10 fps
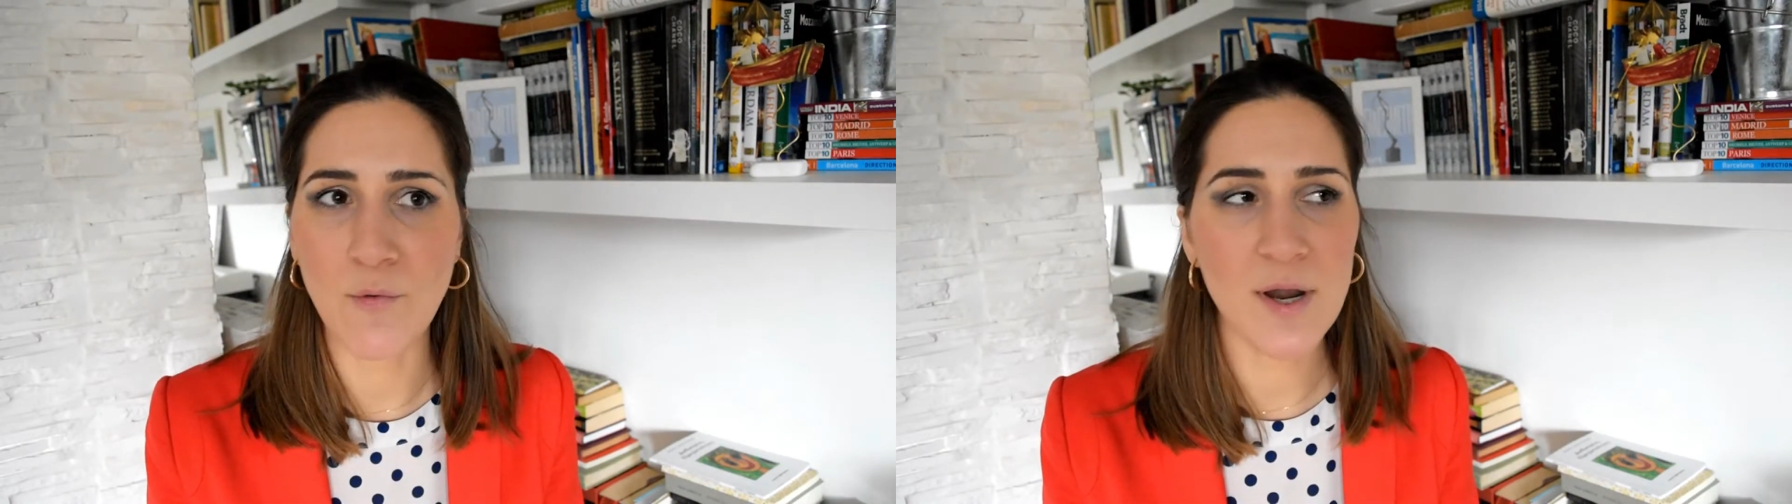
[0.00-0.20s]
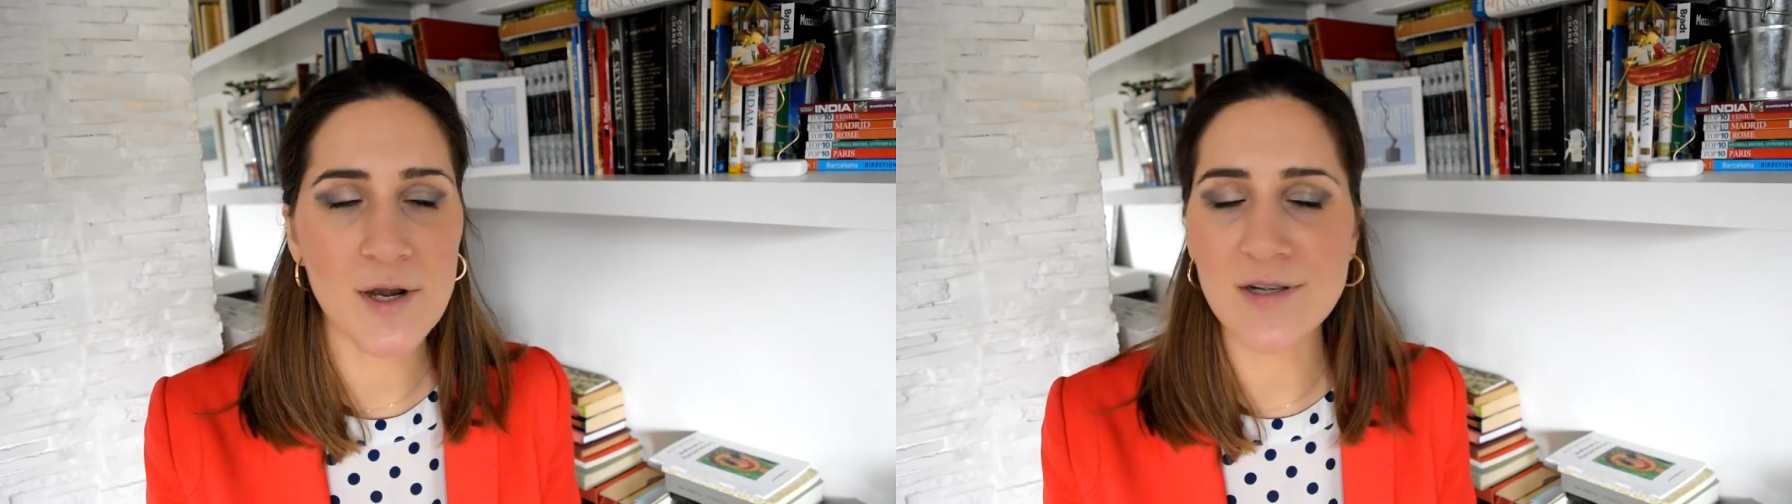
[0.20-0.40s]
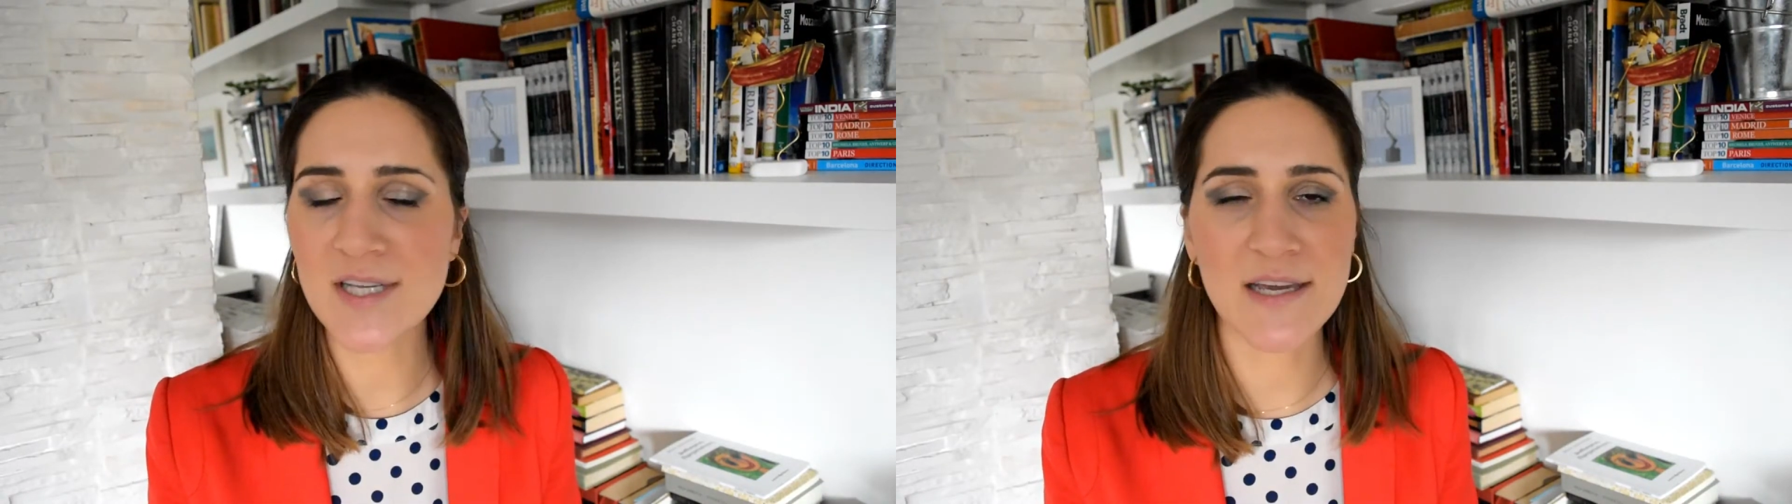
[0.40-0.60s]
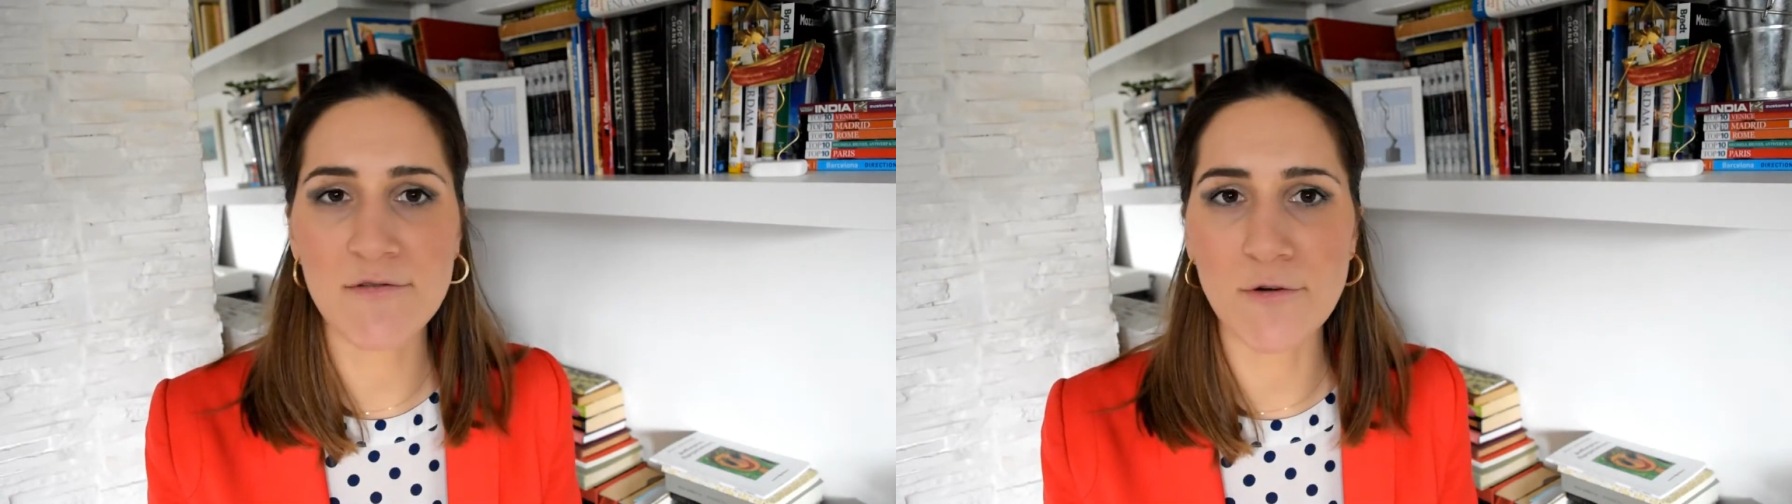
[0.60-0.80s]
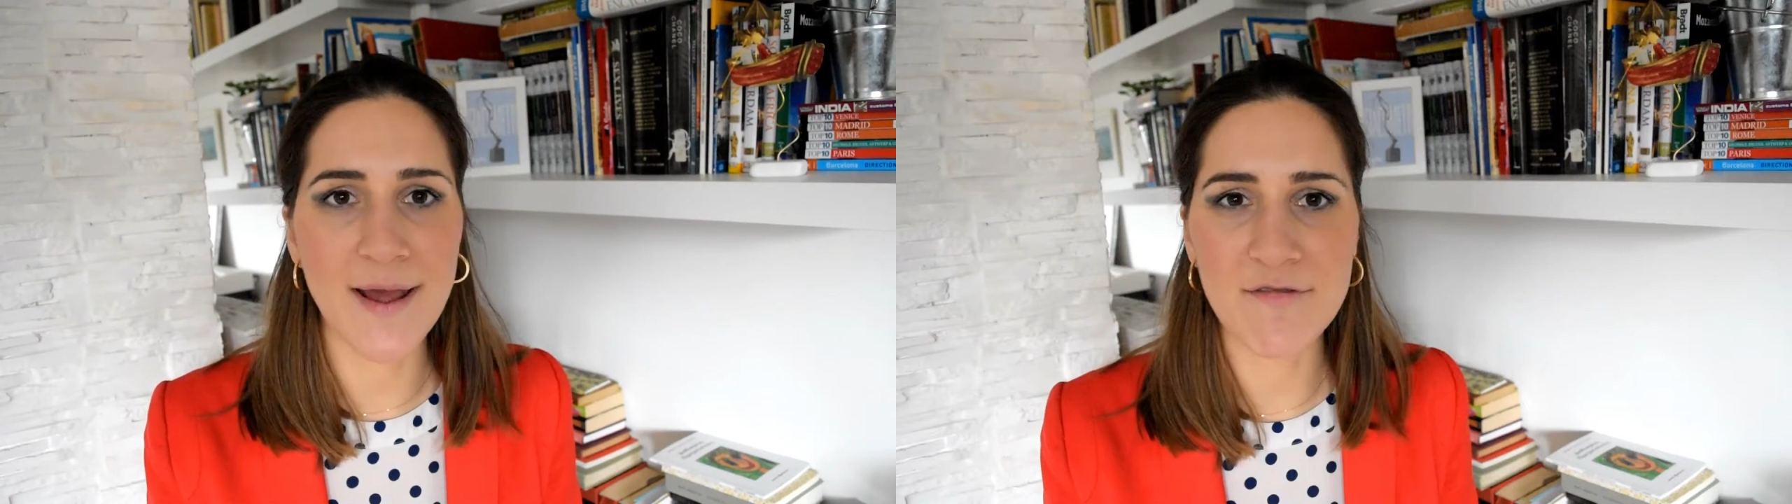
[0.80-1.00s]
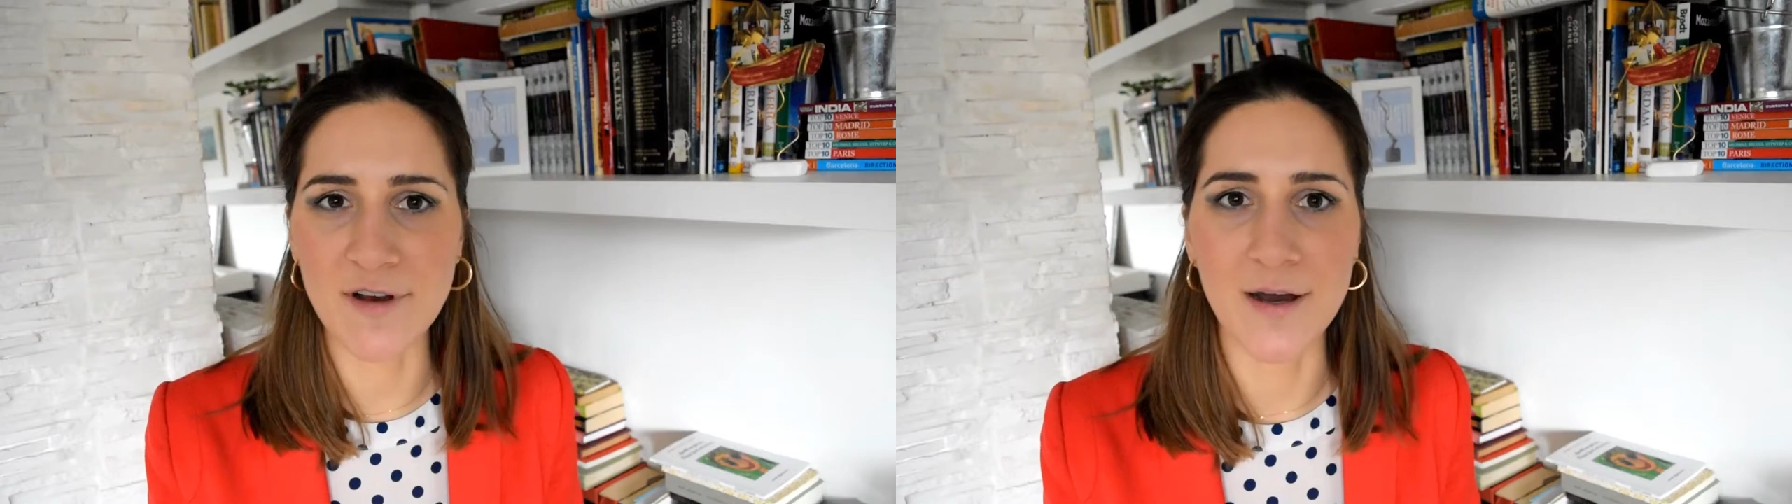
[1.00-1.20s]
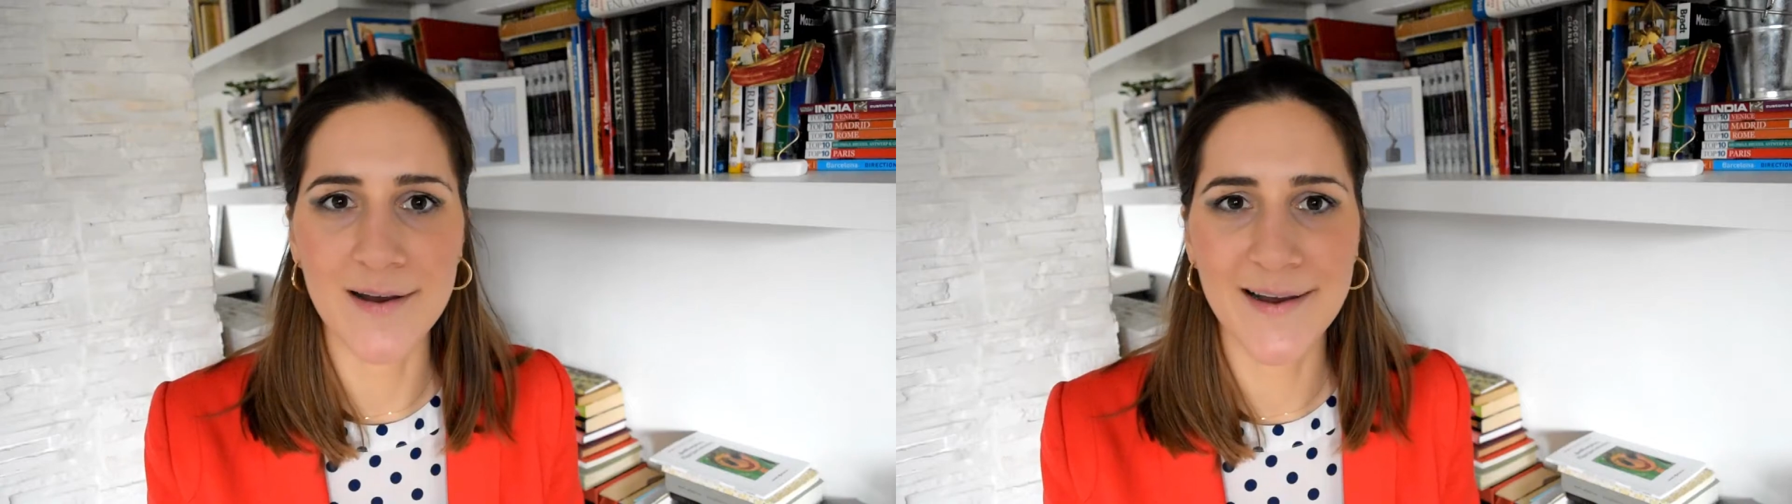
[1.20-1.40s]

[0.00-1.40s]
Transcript: we're not here forever.